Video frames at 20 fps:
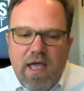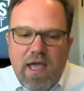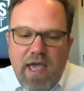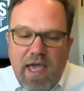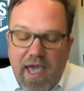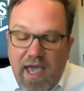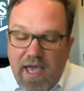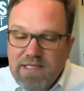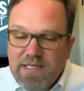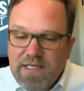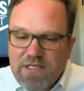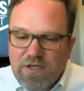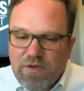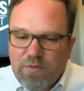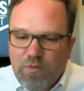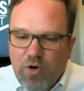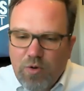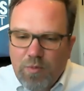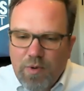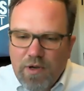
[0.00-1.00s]
Assets are
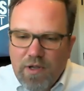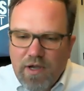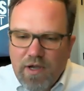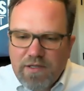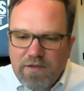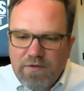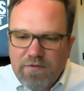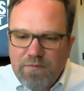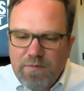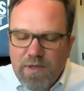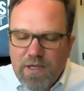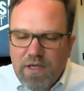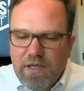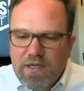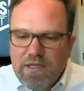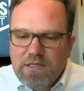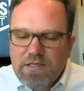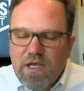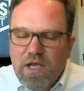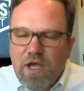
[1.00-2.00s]
more productive
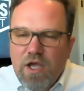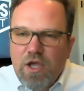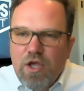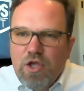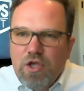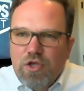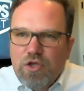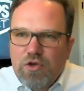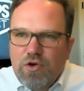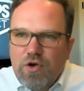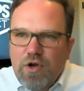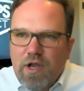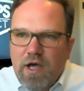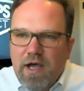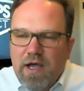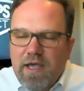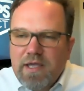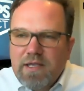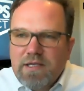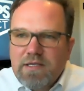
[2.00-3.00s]
because you're
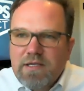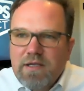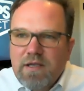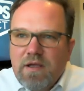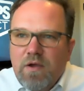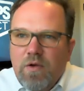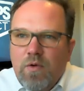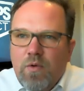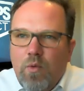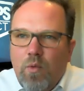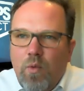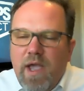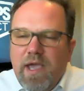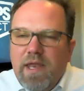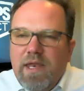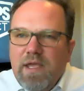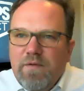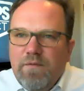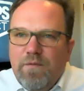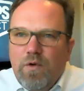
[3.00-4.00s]
not
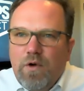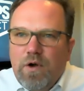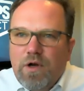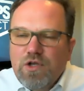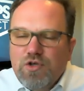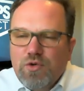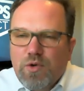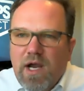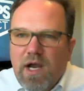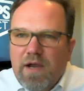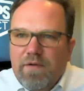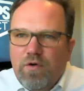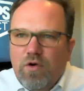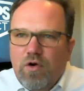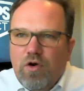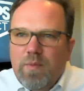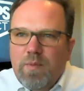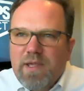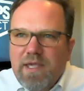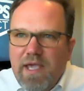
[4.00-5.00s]
waiting for a driver
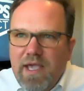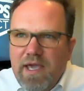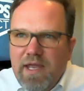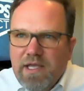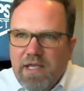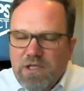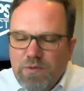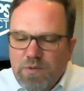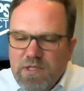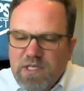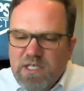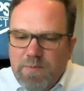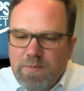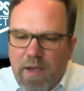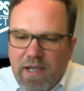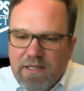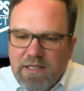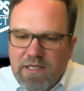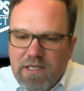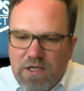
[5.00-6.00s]
or mechanic to
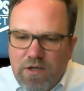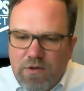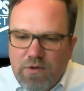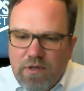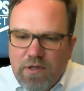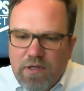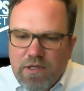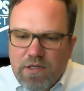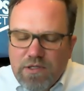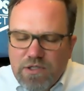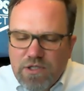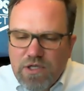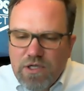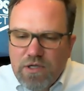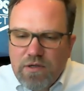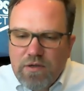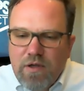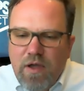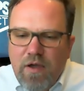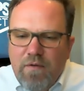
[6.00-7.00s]
inspect the unit
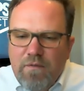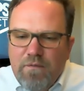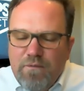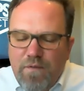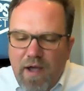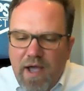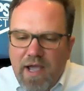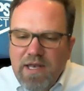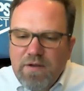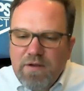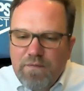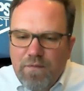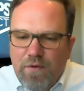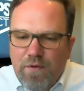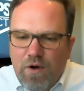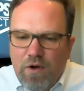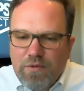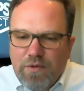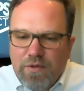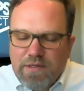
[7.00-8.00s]
to find a
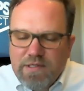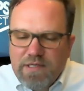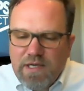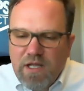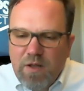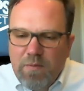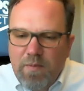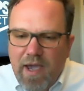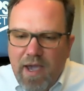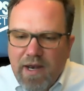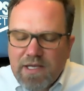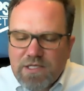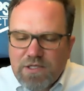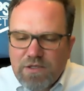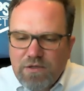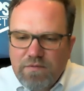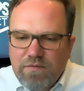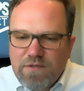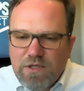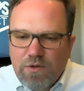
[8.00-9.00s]
fault that the telematics
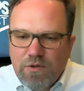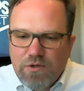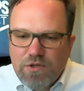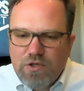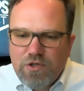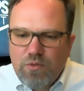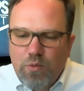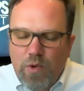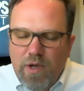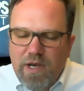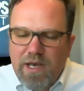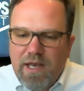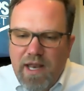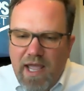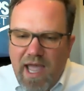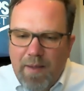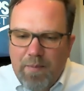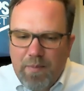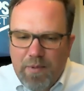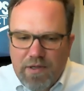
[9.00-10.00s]
could have told you when it
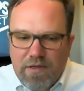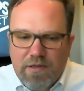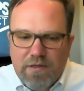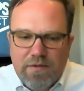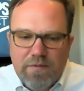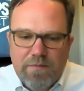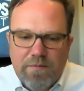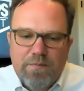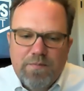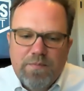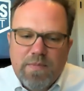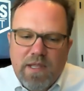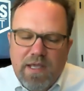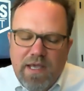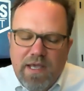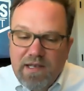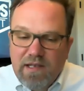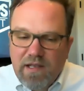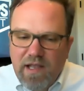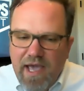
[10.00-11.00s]
happened.
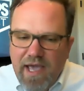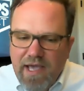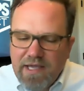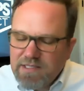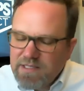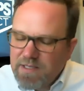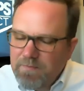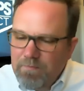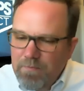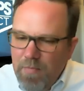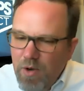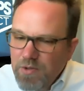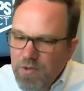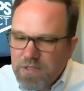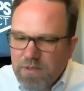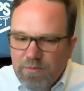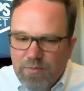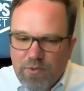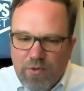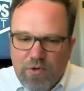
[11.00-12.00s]
And last and most
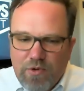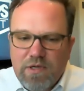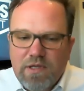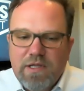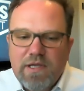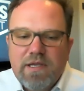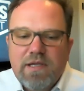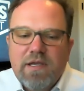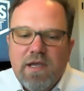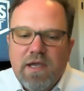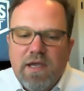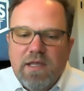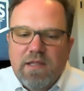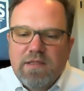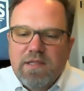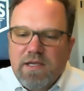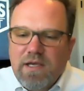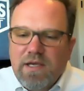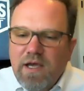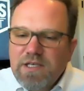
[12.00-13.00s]
importantly,
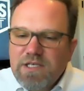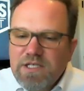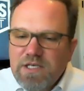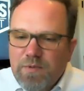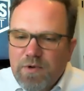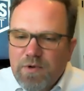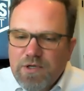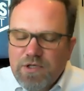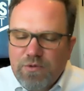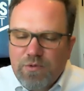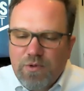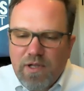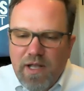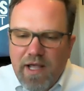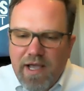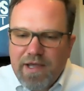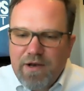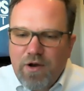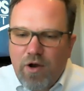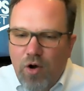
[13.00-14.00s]
the customers who
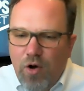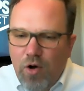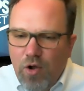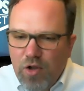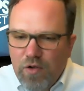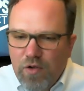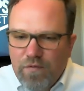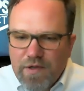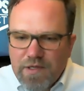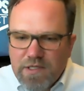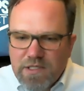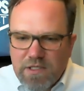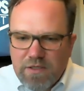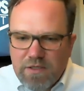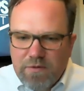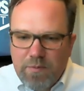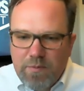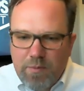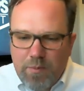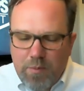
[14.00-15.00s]
rely on all of us to